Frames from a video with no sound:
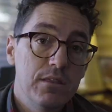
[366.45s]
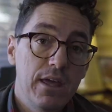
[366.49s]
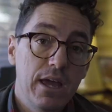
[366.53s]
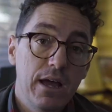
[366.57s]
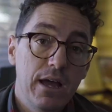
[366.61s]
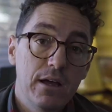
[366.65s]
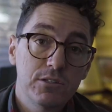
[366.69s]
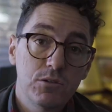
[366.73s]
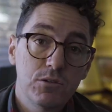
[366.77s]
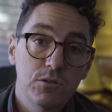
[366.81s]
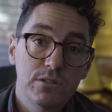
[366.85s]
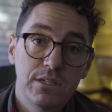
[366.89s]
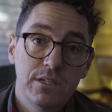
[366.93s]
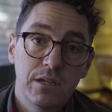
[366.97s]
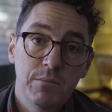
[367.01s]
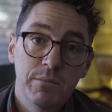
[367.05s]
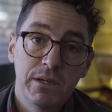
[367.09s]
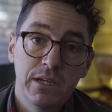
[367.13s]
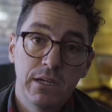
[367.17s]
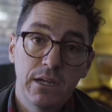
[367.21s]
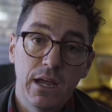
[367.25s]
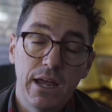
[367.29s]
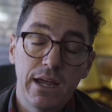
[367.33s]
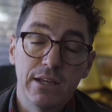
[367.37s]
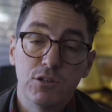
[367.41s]
They also sent
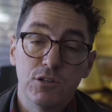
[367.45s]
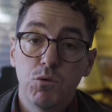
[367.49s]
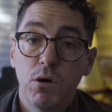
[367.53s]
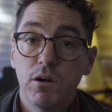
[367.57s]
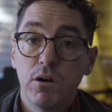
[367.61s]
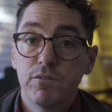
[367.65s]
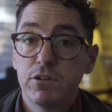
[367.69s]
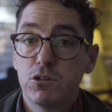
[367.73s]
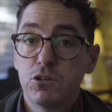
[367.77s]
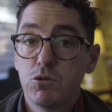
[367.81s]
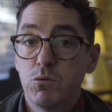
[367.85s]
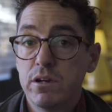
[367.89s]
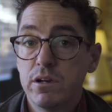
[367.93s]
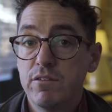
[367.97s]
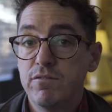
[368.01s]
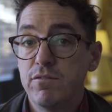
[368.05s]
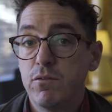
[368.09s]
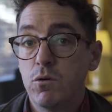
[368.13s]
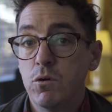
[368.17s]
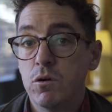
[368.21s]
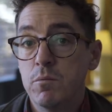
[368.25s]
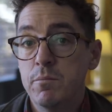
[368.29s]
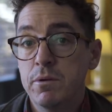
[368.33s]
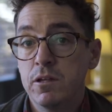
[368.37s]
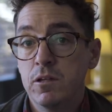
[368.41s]
me a 12 to
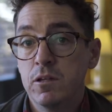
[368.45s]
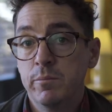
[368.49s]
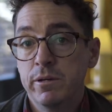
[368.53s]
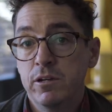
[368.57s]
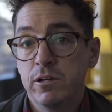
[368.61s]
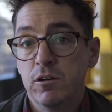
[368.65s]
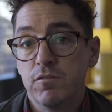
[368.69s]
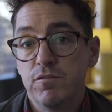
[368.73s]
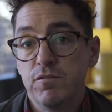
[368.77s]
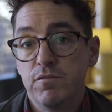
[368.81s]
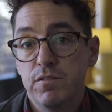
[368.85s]
24 millimeter